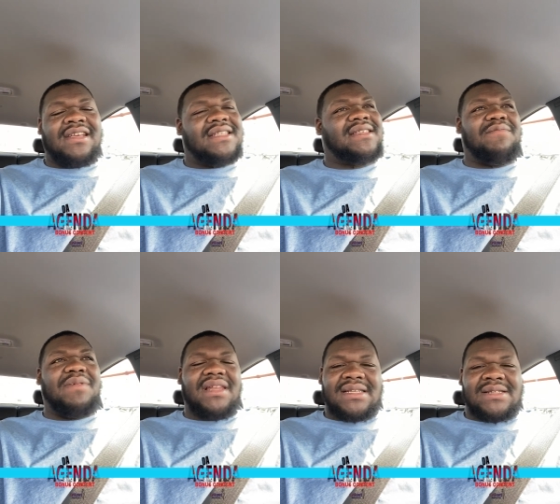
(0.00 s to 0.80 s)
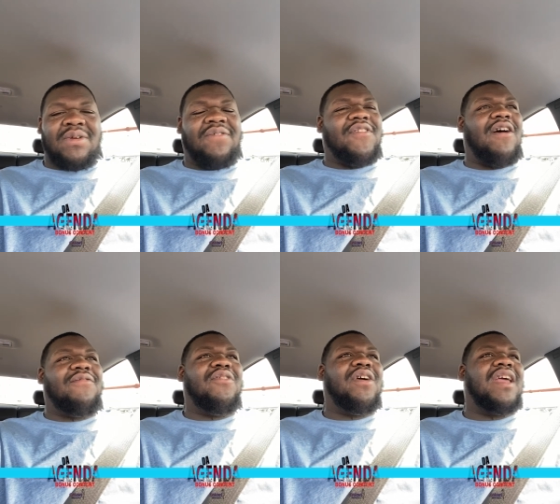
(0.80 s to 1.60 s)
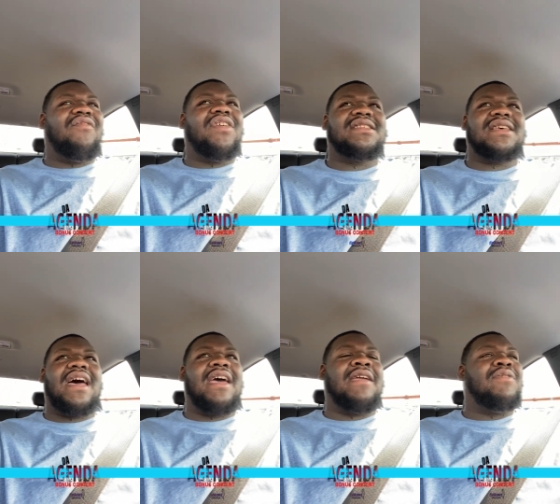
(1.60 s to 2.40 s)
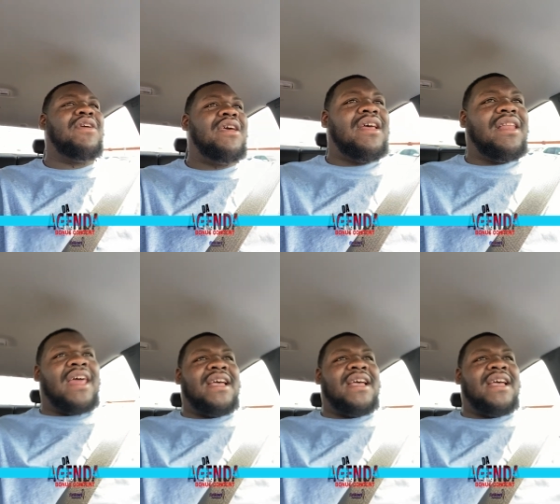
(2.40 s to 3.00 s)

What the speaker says: Symbolism. We fall for it every time.